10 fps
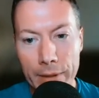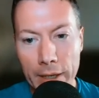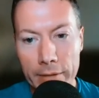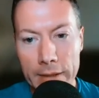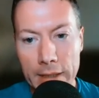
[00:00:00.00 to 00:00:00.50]

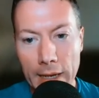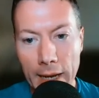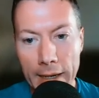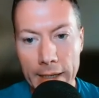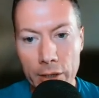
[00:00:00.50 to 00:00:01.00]
There is
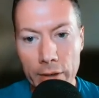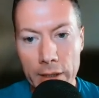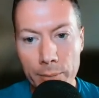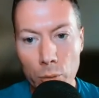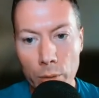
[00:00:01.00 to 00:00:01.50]
an
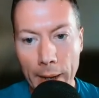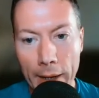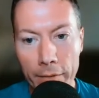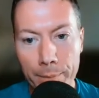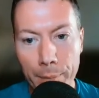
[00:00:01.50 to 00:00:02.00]
incredible
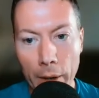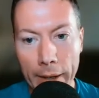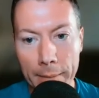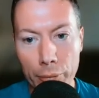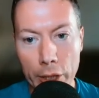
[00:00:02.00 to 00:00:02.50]
amount of
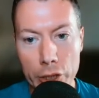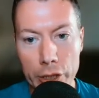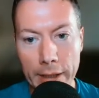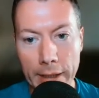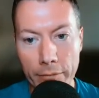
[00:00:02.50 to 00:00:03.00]
buying
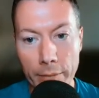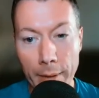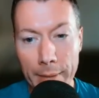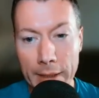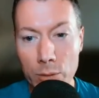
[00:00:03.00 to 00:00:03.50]
pressure here.
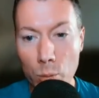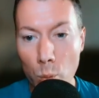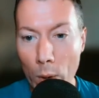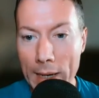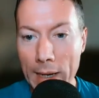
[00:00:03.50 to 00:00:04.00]
Remember, these are
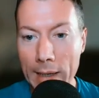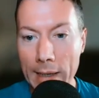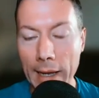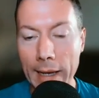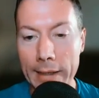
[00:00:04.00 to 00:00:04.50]
weekly
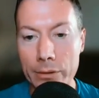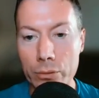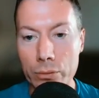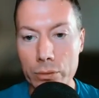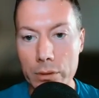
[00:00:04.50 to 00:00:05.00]

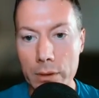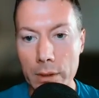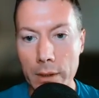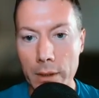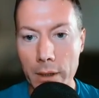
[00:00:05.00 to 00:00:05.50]
candles.
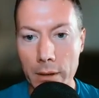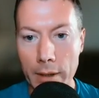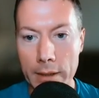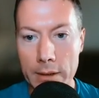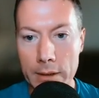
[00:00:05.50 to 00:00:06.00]
All
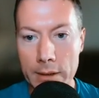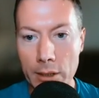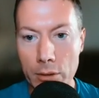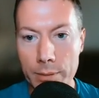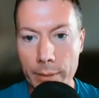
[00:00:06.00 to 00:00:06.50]
right, so this
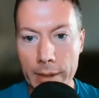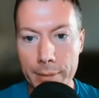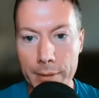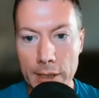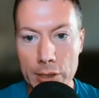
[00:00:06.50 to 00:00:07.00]
tells me we could
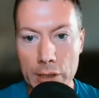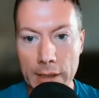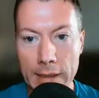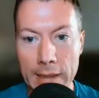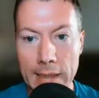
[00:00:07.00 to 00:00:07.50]

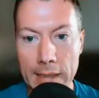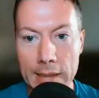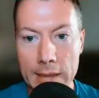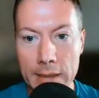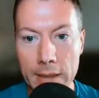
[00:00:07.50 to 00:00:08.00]
potentially at
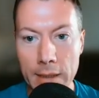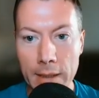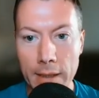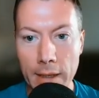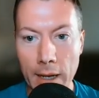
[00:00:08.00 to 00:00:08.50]
least
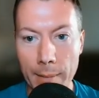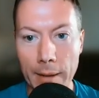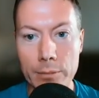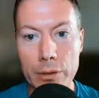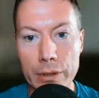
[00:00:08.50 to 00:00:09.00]
come
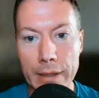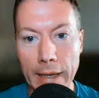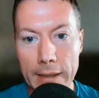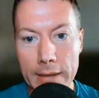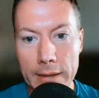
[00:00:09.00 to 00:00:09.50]
up to the
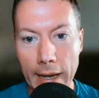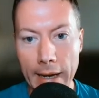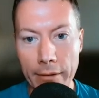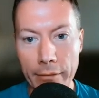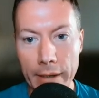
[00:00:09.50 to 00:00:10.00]
next
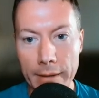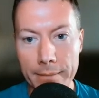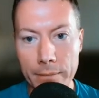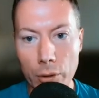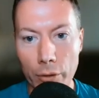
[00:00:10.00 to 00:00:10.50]
area
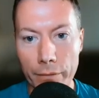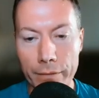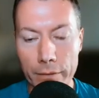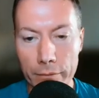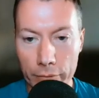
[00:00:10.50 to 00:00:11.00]
of
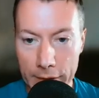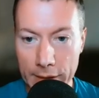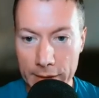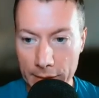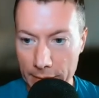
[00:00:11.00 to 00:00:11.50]

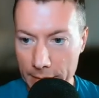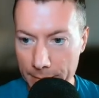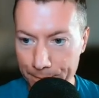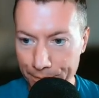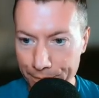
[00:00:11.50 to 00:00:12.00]
resistance.